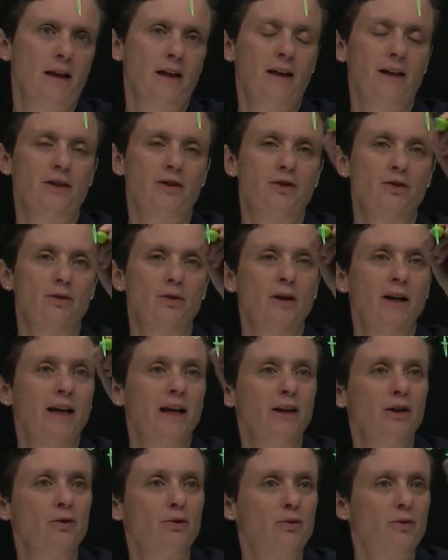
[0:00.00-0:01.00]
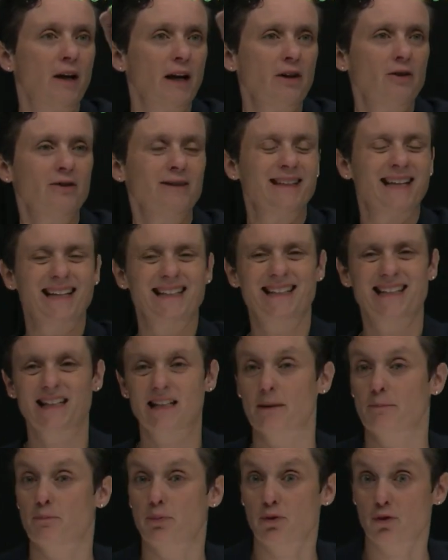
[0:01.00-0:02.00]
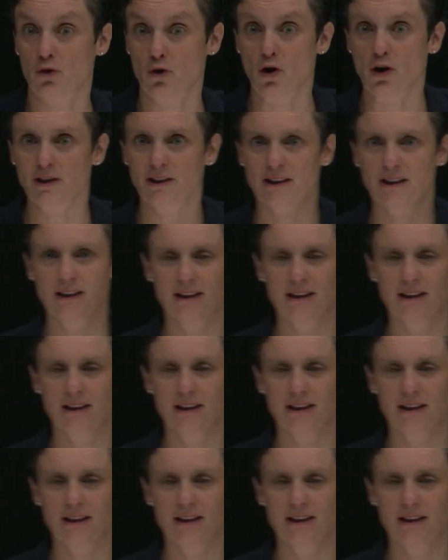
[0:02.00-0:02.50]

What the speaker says: So you recognize there's a prost in